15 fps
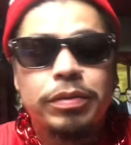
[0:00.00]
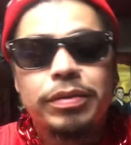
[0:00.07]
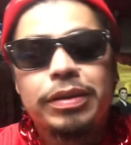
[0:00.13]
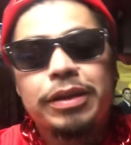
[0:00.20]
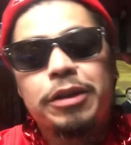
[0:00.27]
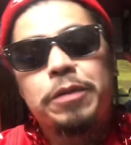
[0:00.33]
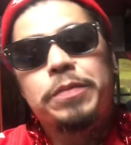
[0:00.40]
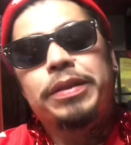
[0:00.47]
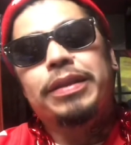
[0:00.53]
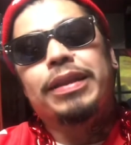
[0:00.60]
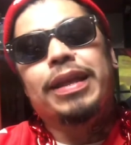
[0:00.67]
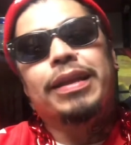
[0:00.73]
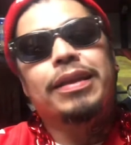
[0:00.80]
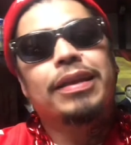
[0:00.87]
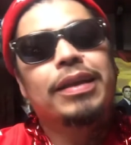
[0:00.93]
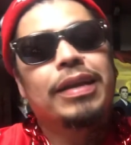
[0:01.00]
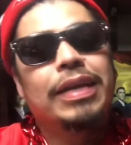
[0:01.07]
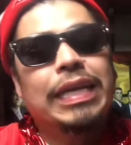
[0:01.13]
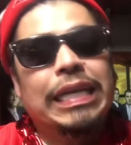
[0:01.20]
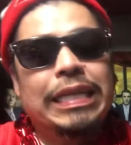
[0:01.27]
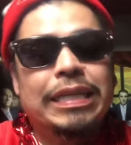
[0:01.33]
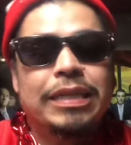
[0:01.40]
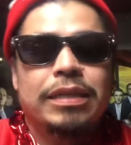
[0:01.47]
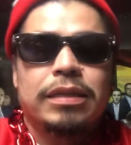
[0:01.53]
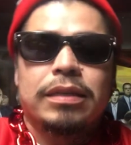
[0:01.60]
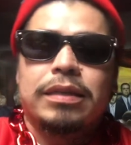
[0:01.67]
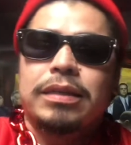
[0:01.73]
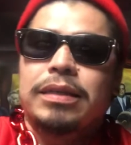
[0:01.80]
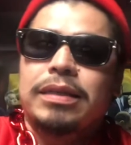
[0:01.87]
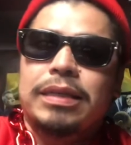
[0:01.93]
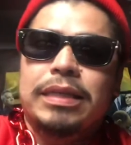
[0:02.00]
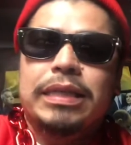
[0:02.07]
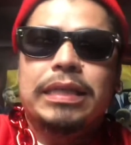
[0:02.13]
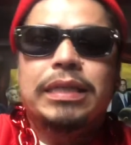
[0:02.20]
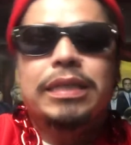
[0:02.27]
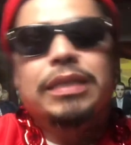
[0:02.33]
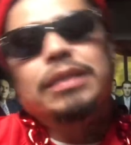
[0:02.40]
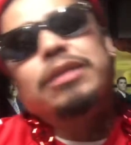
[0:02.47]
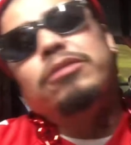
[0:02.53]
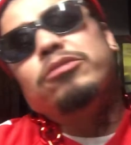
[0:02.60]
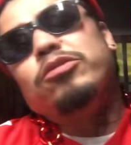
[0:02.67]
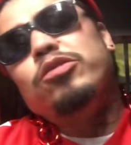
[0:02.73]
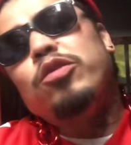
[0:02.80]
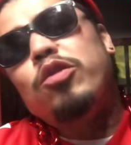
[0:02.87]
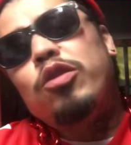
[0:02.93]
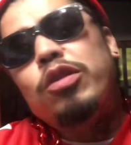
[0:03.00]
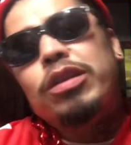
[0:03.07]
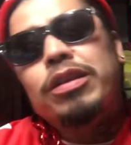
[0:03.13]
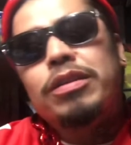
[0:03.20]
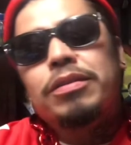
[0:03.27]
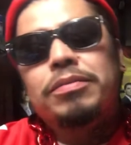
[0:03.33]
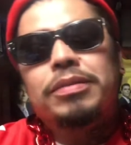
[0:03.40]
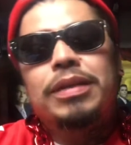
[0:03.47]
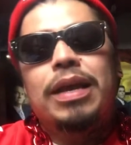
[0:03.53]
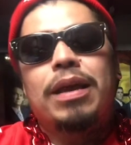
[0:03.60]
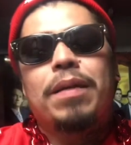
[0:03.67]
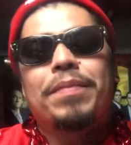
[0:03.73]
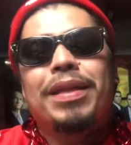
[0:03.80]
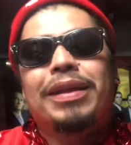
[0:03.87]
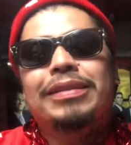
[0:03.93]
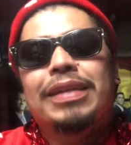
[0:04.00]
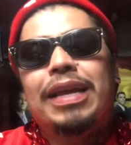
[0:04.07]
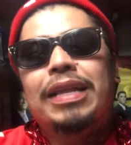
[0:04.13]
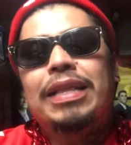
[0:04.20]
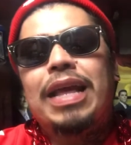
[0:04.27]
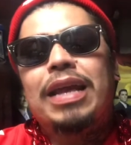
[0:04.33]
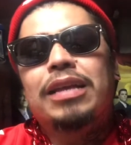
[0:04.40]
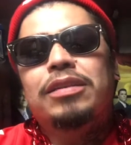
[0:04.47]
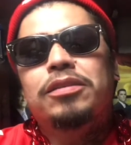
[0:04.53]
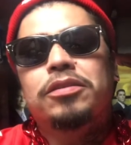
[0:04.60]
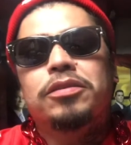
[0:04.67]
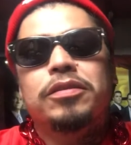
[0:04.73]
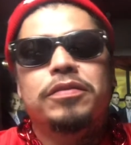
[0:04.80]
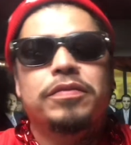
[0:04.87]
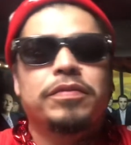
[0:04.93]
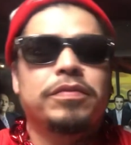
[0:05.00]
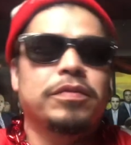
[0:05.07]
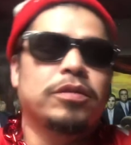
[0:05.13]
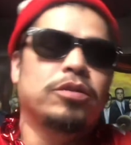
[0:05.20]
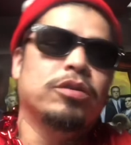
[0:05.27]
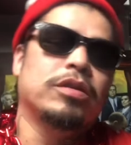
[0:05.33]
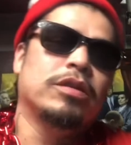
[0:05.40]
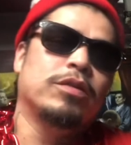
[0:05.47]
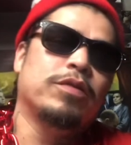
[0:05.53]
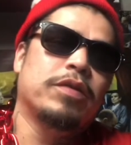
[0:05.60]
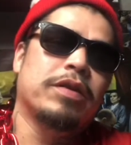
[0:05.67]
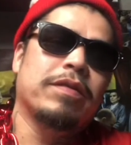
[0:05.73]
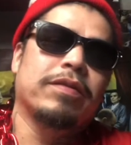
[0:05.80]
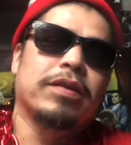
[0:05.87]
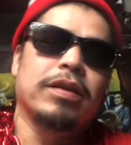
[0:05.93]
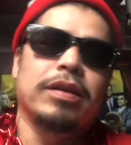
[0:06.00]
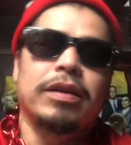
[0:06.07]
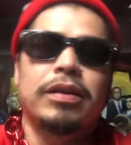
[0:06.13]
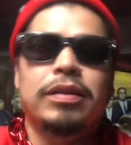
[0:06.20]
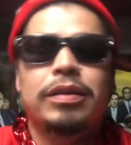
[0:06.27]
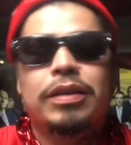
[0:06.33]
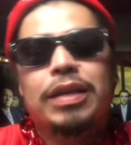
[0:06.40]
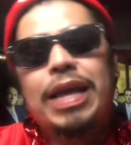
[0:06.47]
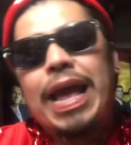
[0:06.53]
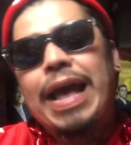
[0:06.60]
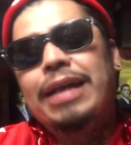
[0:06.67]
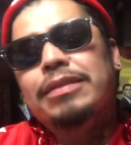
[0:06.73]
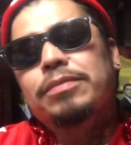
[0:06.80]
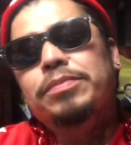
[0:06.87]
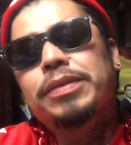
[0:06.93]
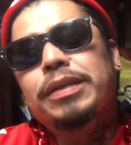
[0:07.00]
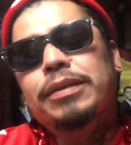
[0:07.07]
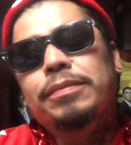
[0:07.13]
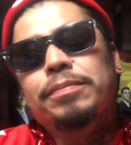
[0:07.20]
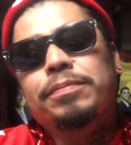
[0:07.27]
You know what I mean? Like, it's a little too early, you know what I'm saying? I'm not saying that he took his foot off the gas, but